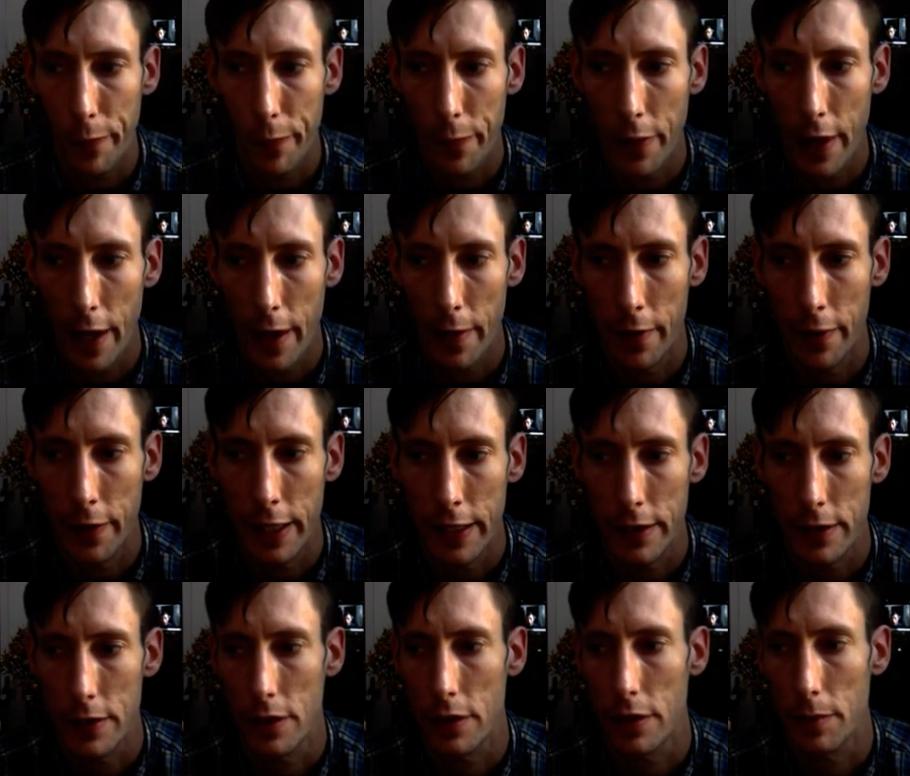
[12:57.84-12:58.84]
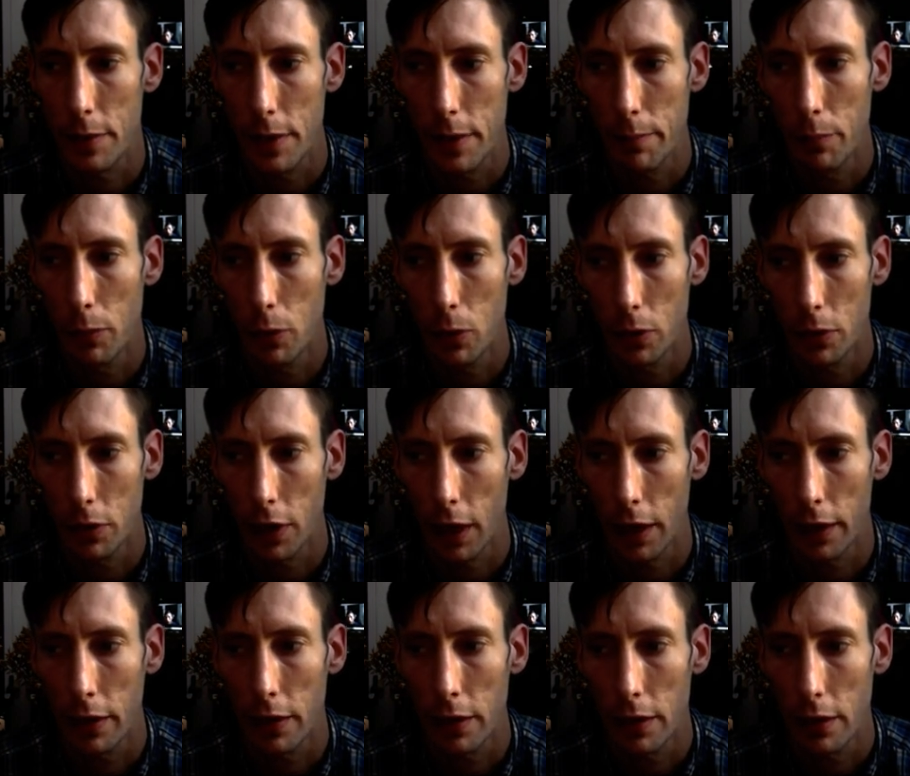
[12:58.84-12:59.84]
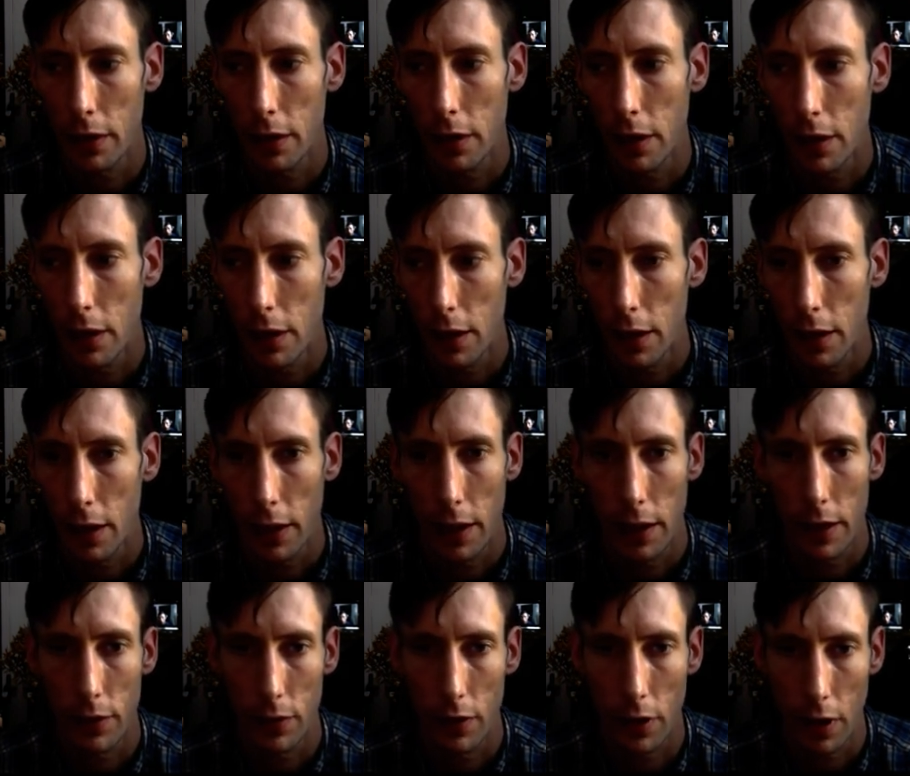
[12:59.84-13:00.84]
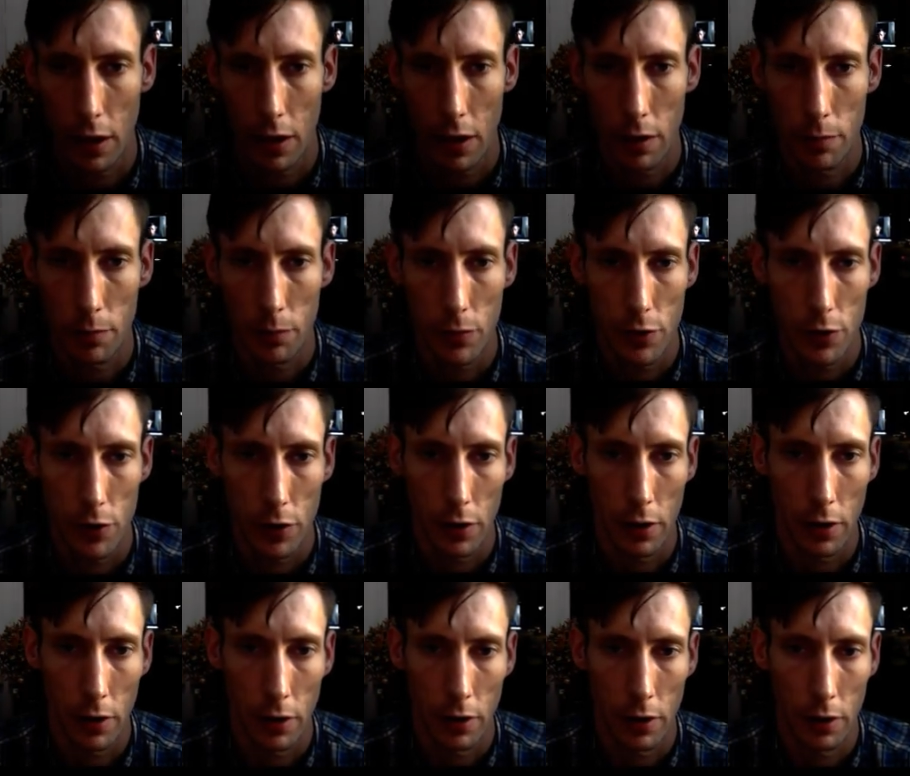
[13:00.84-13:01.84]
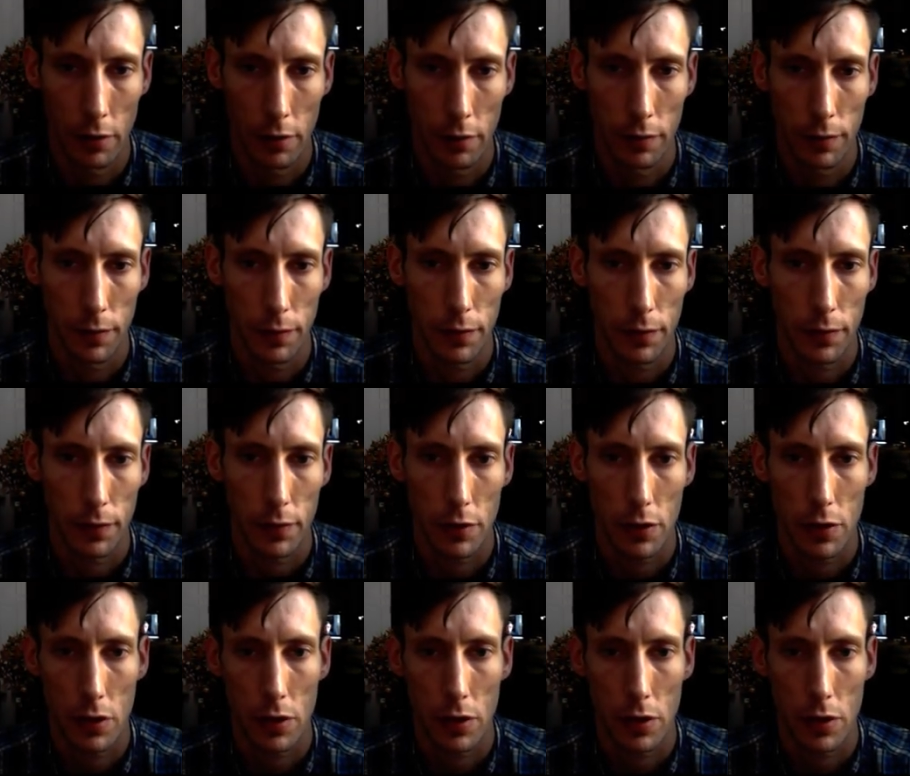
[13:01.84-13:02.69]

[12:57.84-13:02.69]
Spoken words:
There needs to be more done in terms of